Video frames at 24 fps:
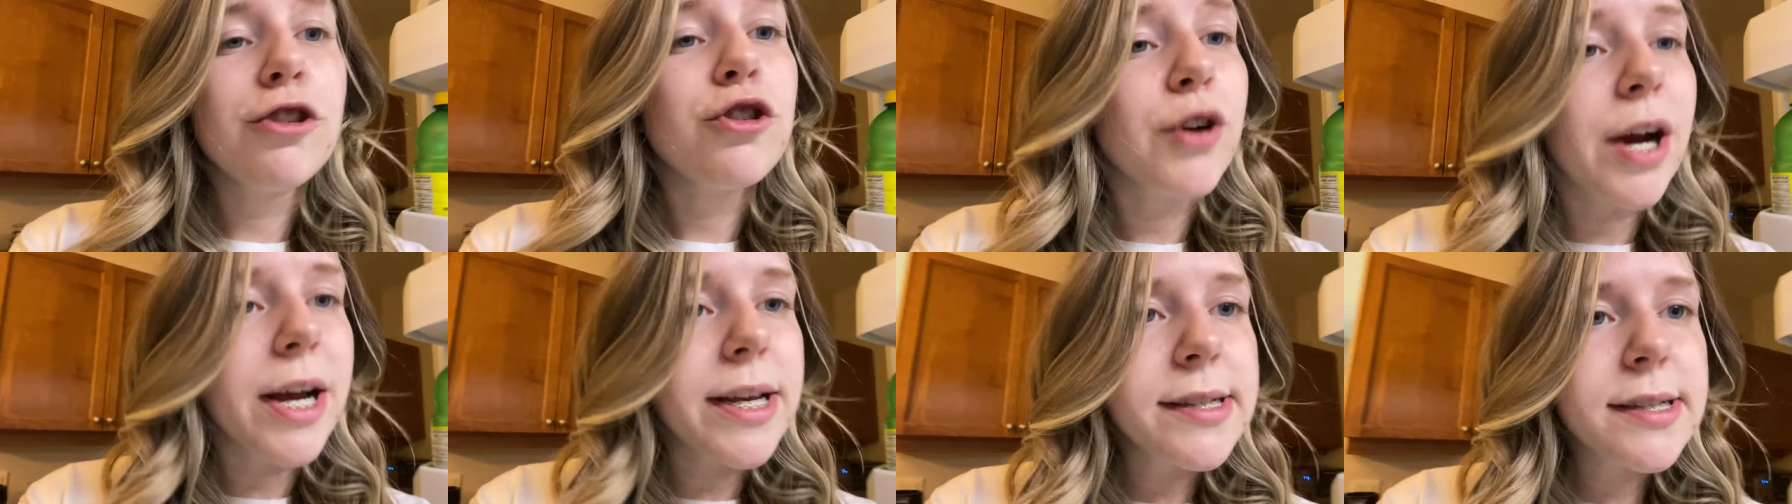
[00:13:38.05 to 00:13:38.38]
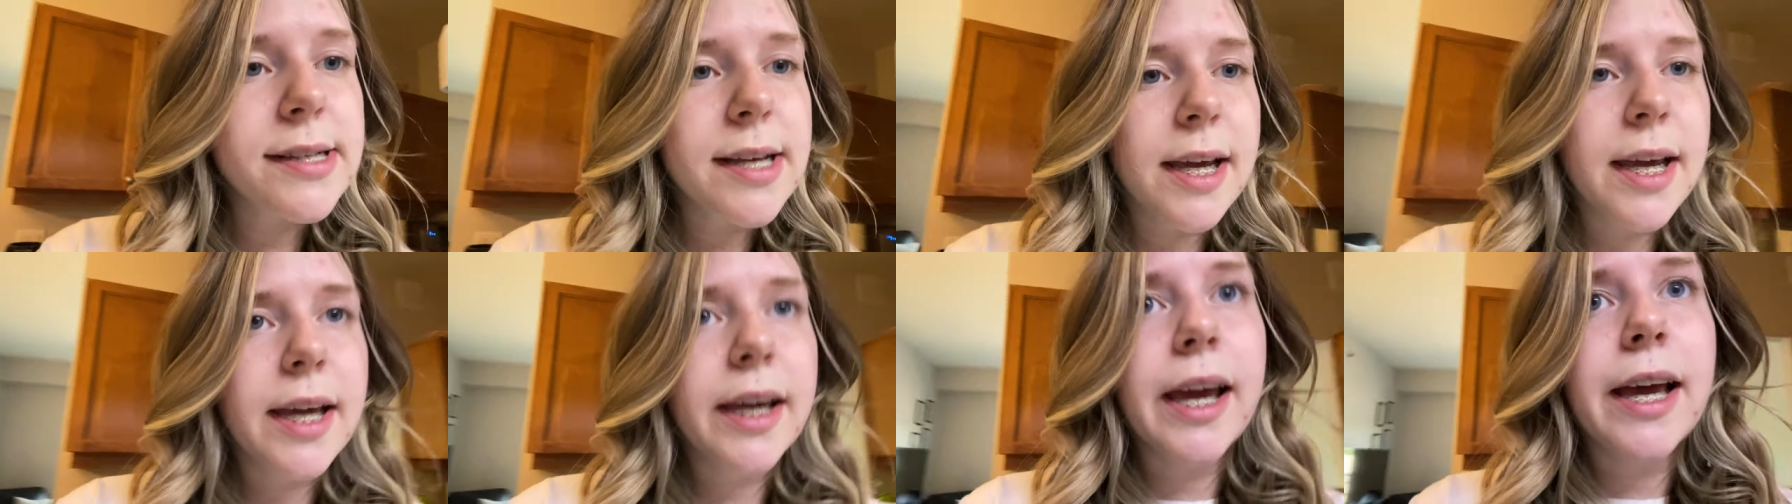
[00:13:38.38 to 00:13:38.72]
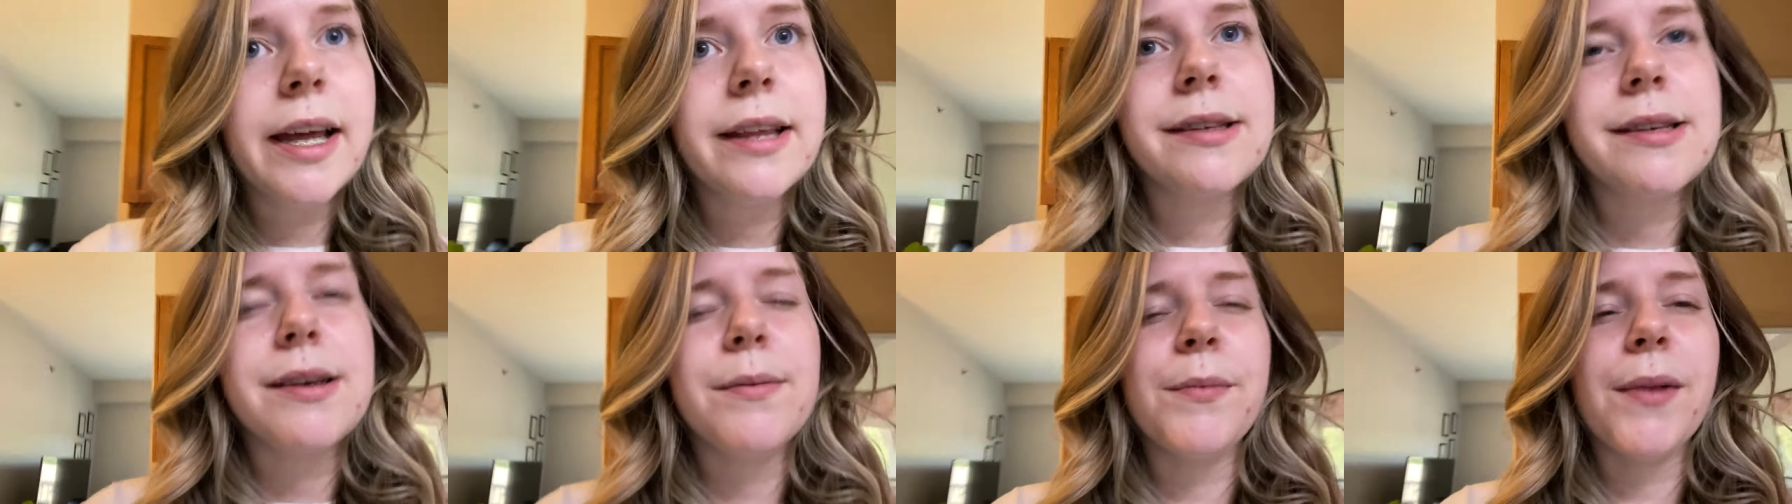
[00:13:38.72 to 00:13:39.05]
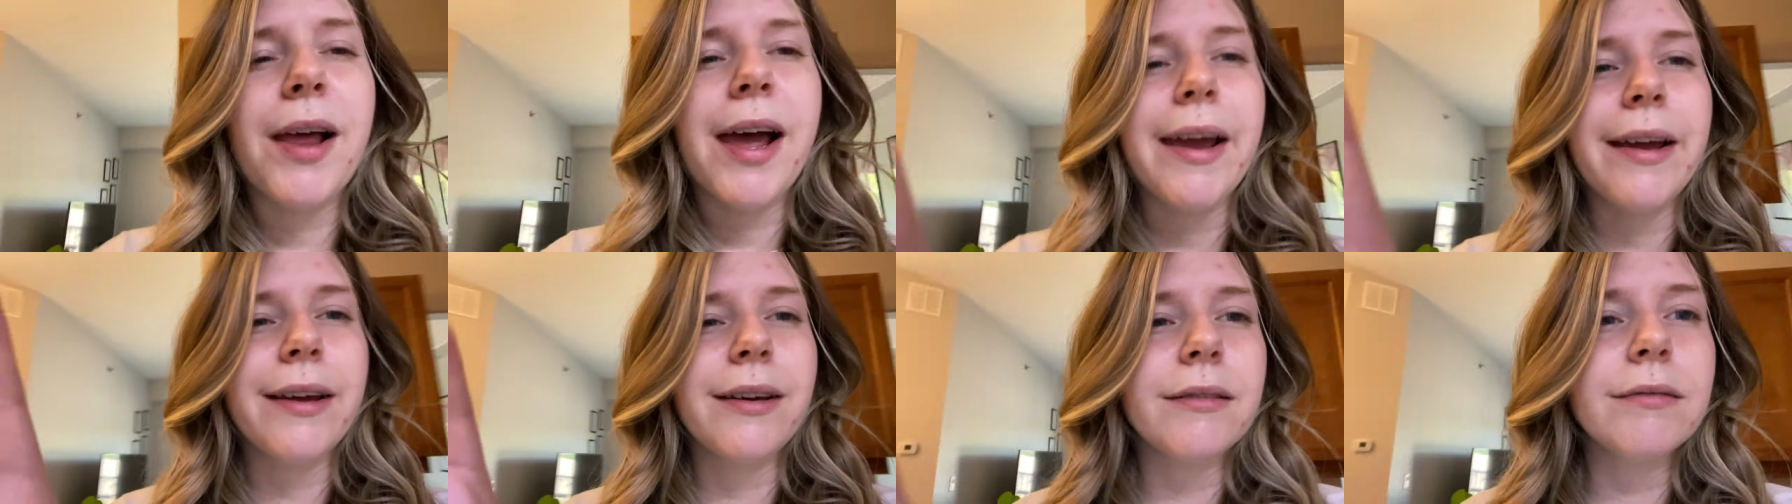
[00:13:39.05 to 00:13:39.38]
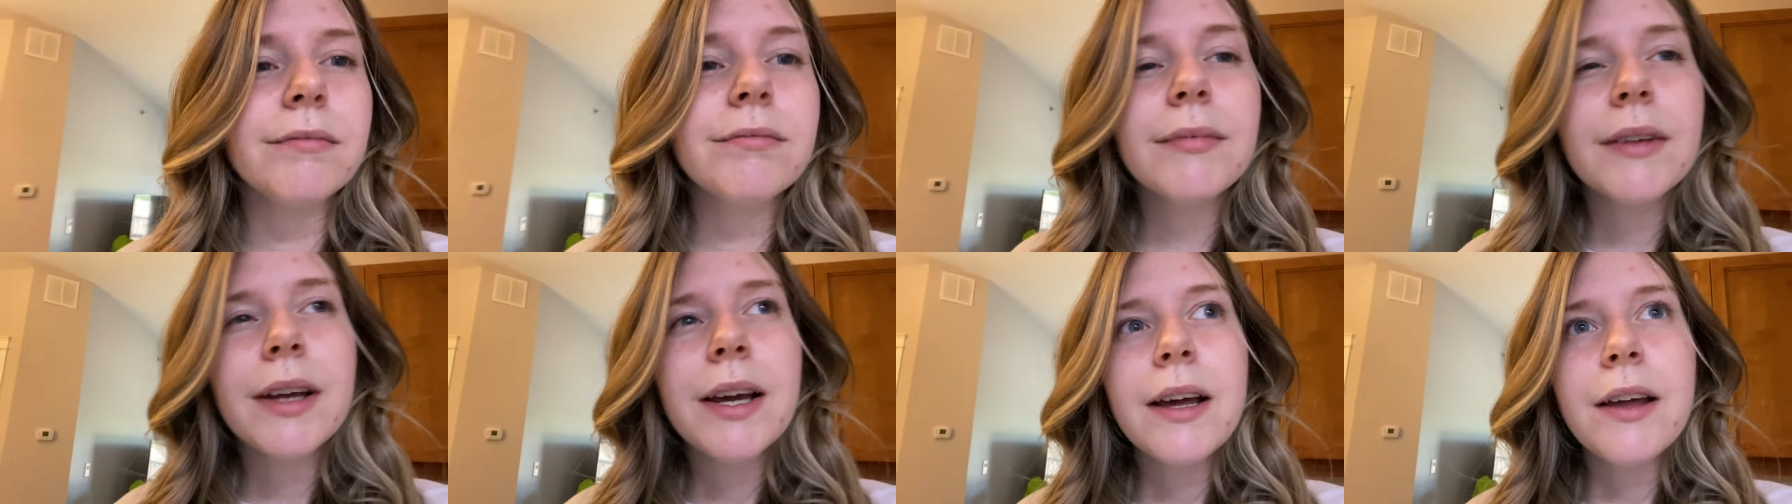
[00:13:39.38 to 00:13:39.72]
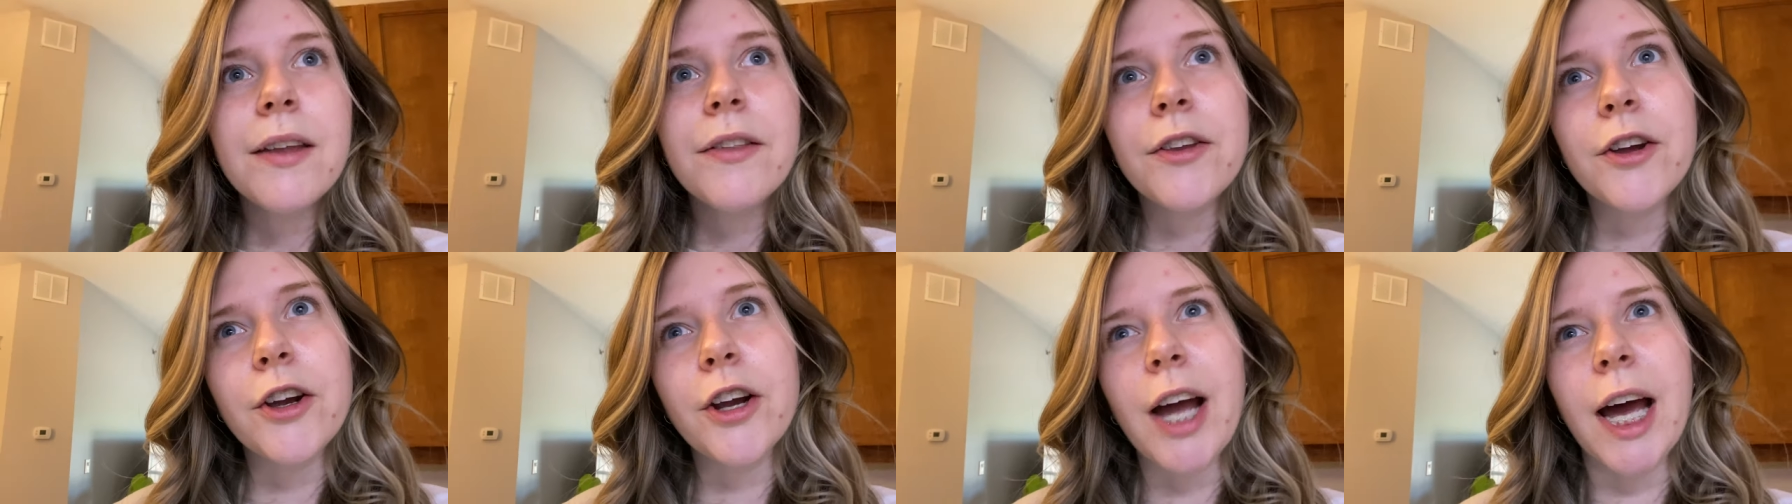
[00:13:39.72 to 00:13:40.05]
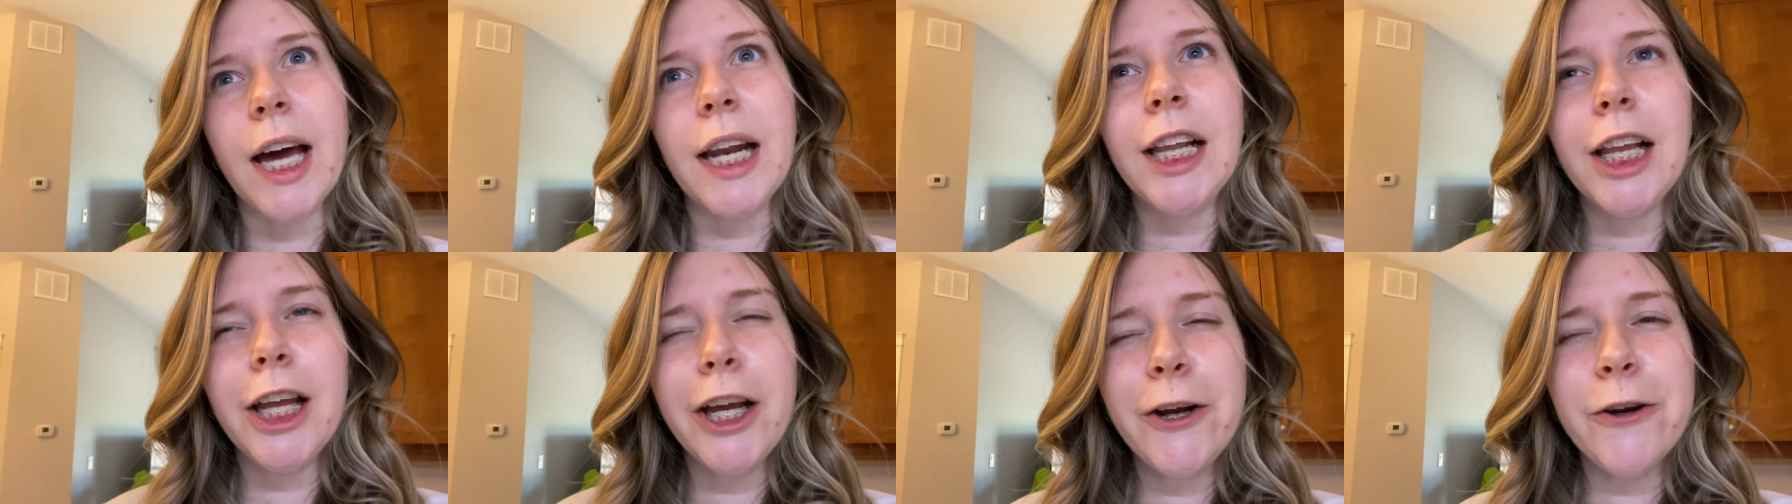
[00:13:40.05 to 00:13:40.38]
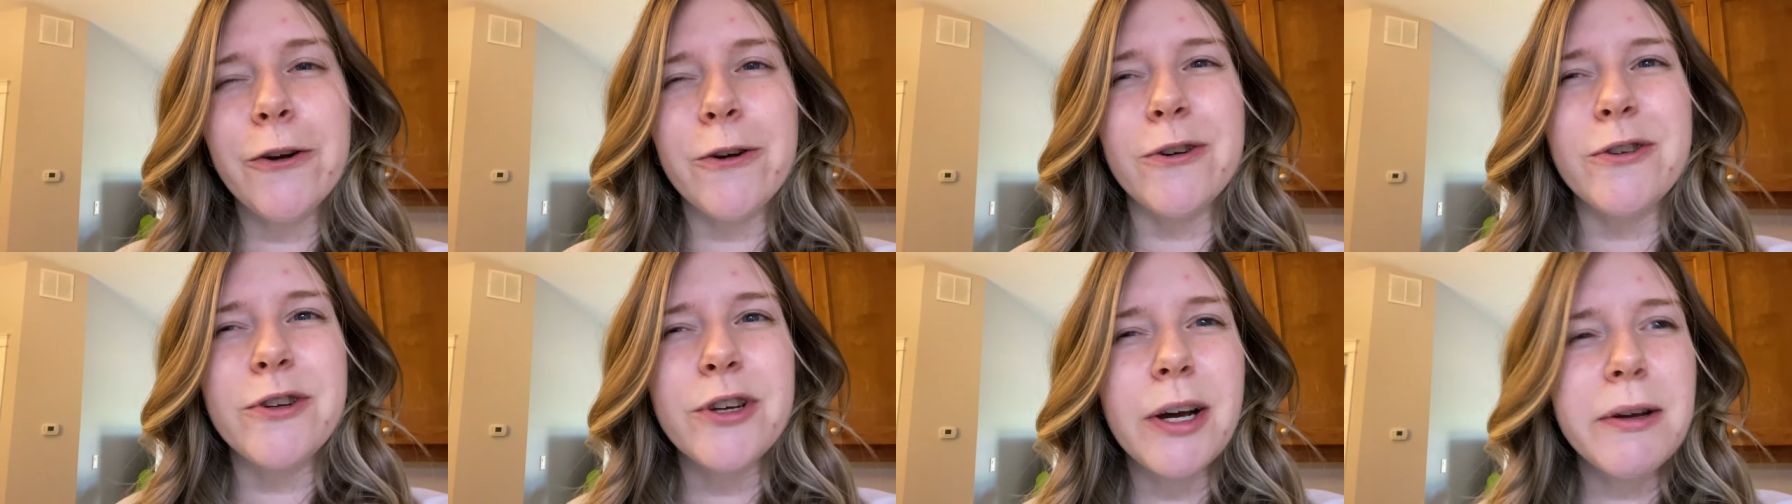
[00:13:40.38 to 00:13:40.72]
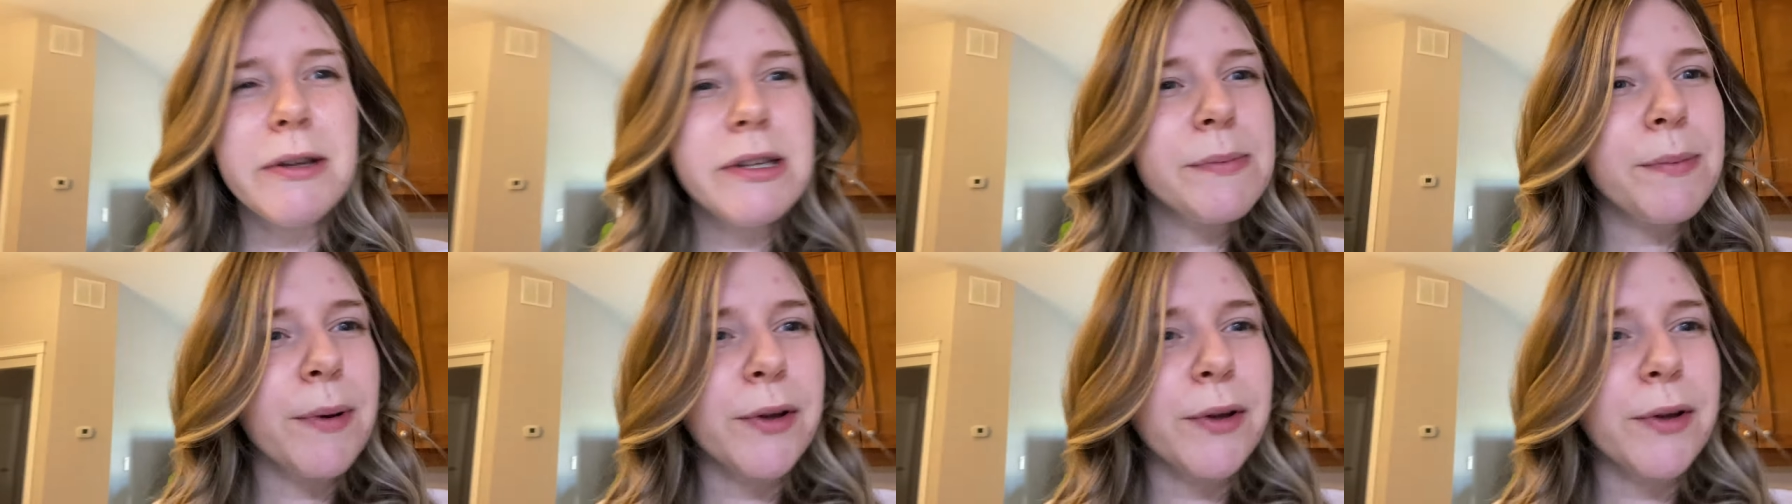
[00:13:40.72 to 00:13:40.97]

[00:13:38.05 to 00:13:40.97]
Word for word: Dressing and some like, they're kind of like croutons,